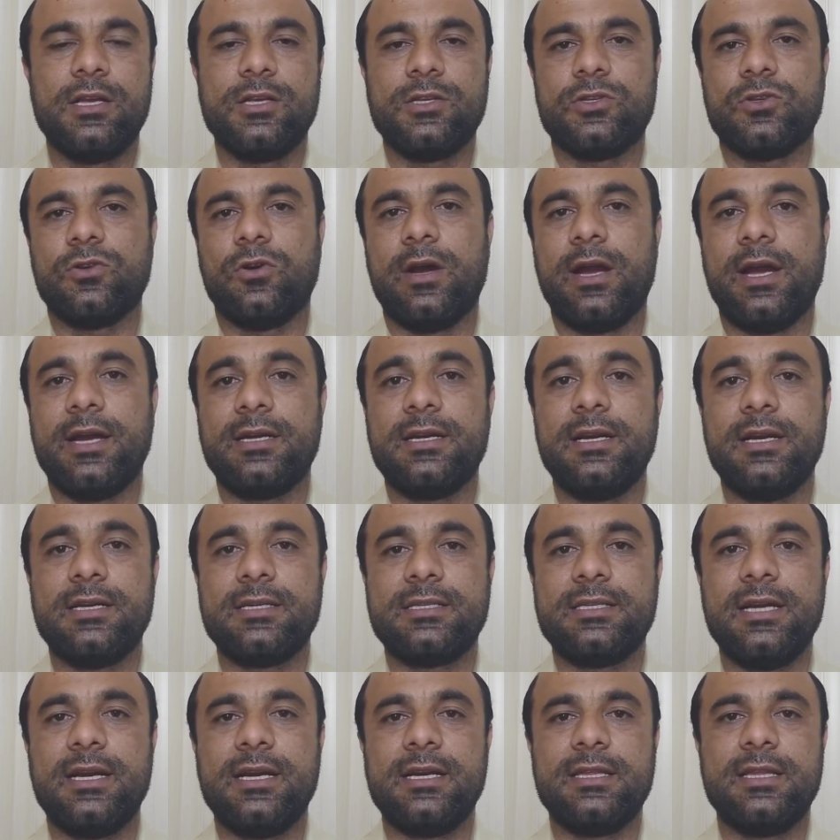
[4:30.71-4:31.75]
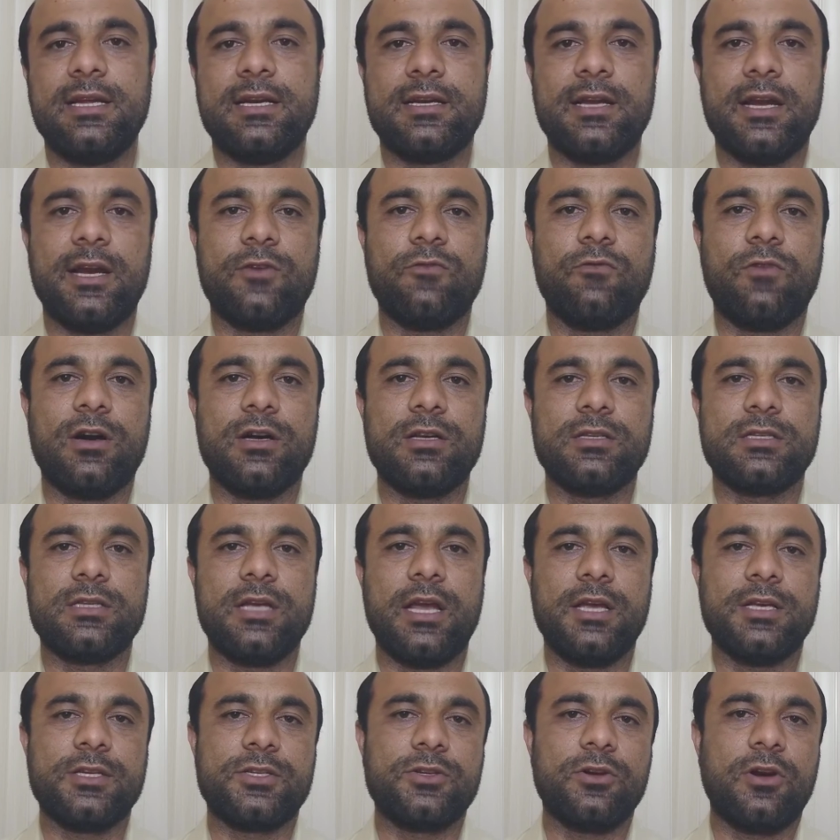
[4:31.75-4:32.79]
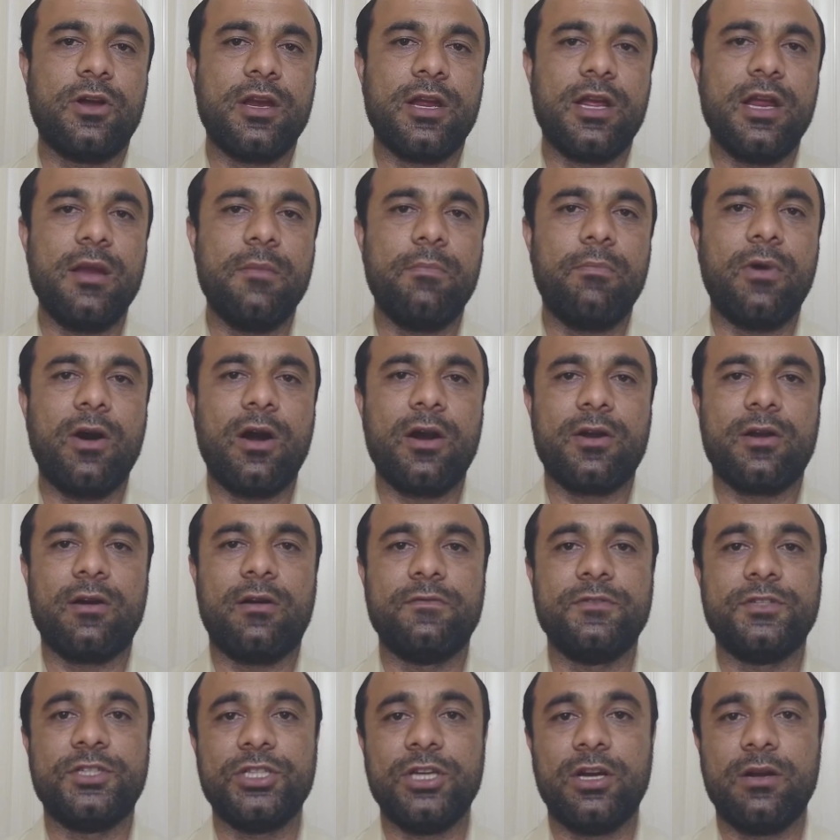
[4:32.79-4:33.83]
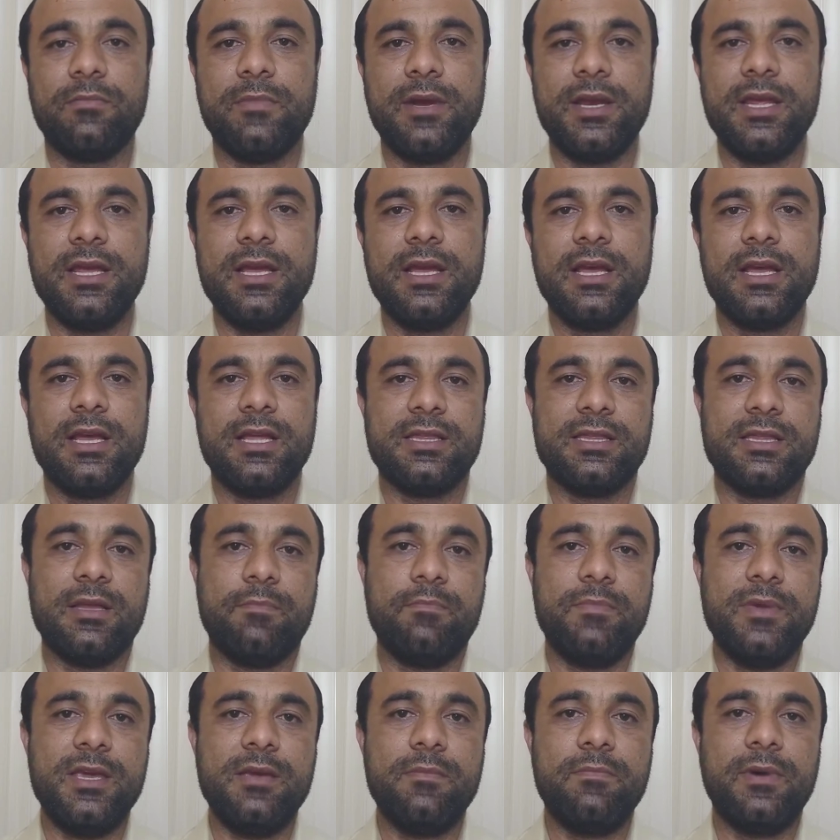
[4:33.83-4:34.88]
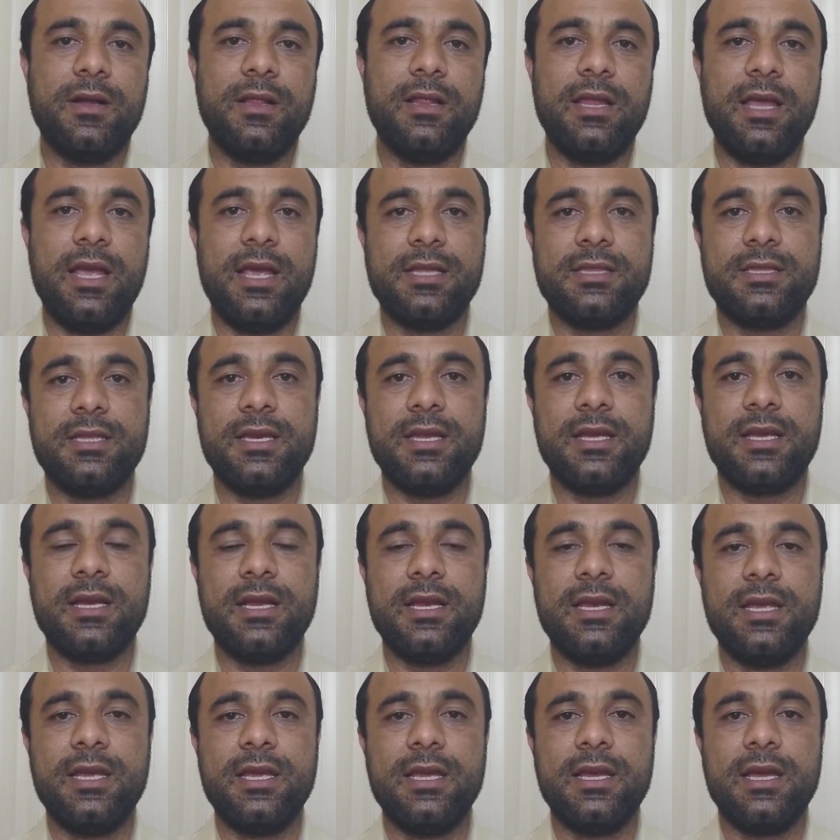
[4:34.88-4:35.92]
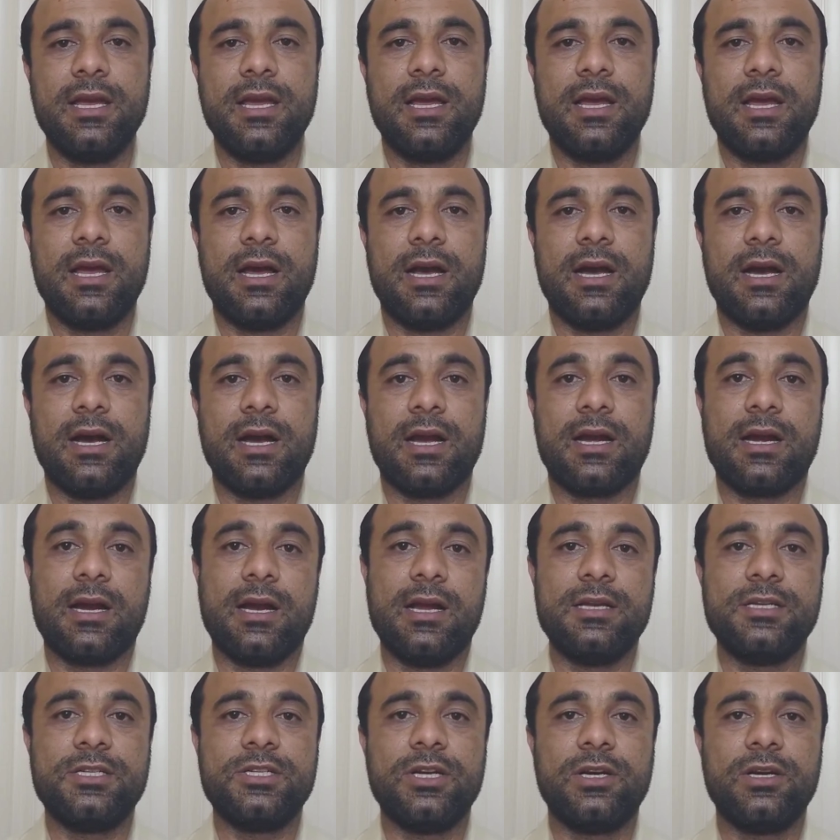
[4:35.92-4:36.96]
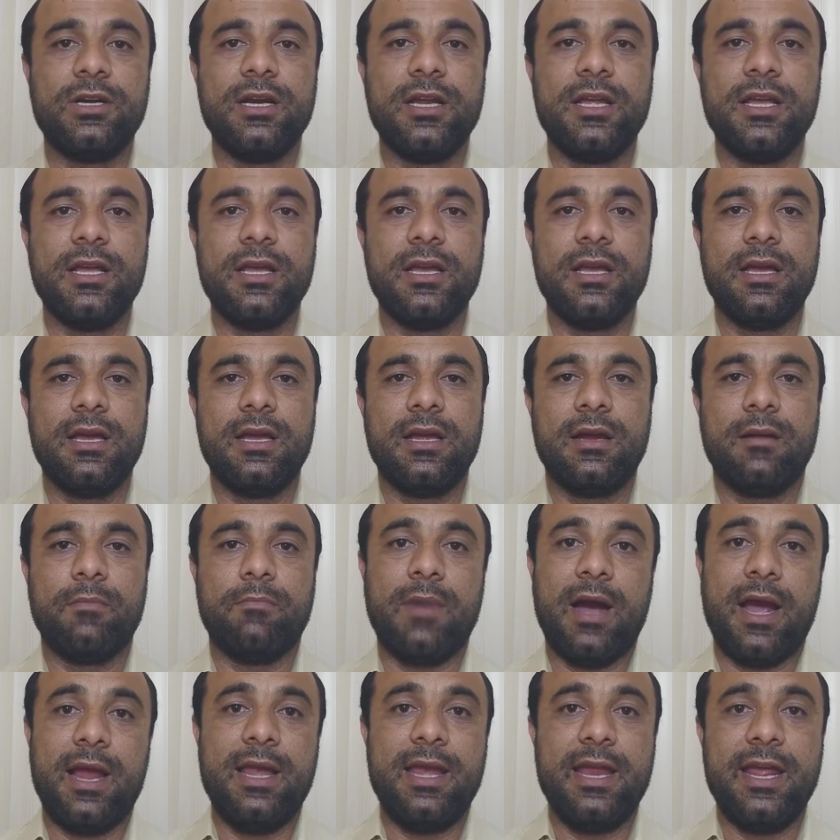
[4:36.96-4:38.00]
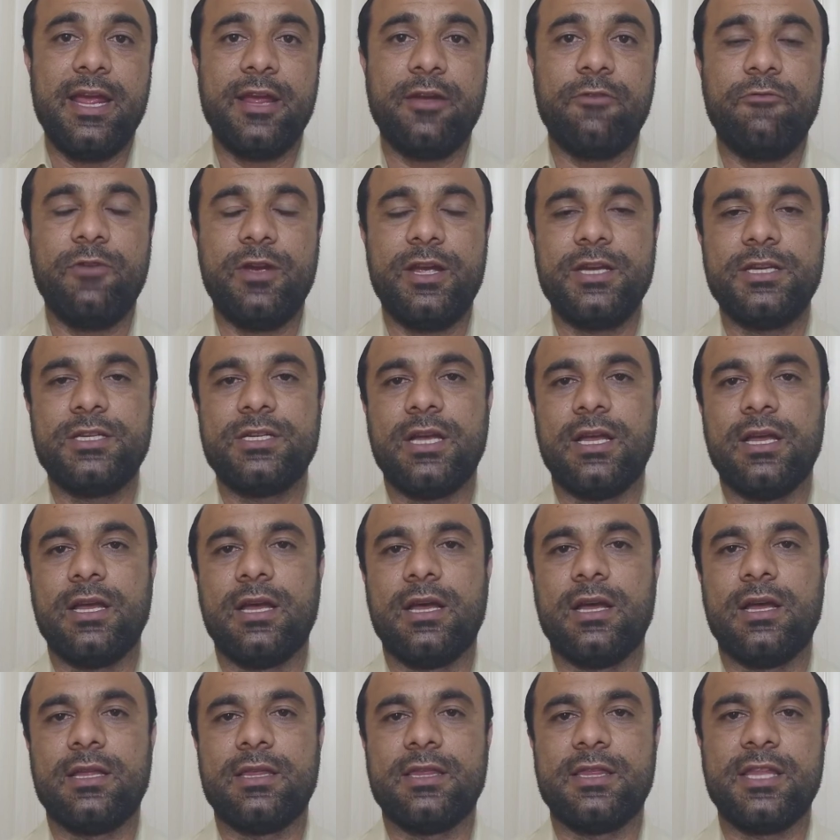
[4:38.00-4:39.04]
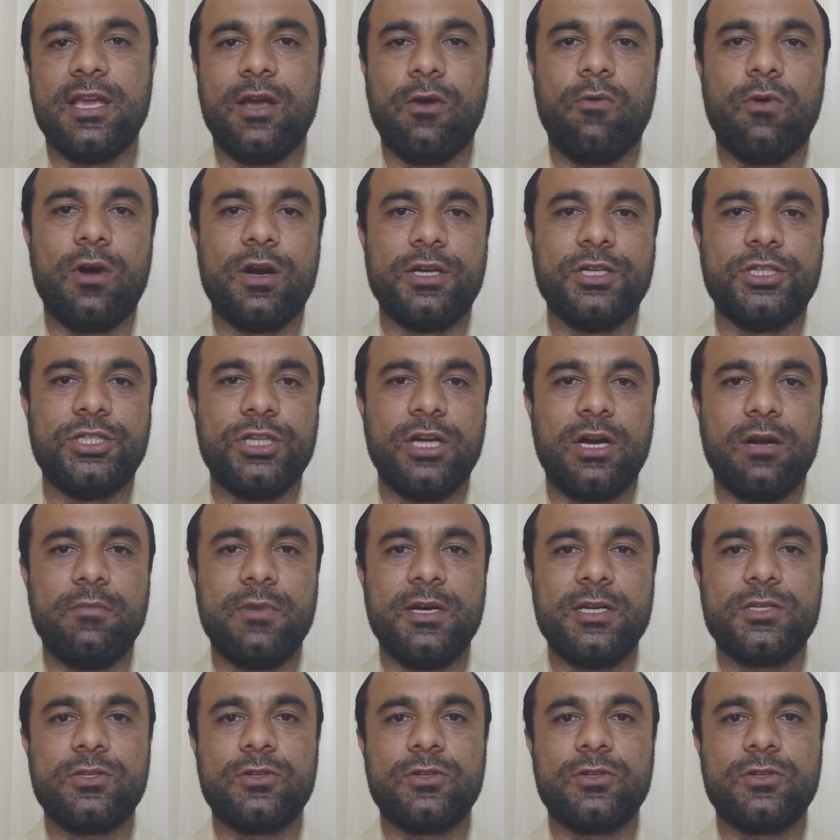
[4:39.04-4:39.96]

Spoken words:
So Hitler said that it was historically part of Germany. The people ethnically, culturally, by language, they were German.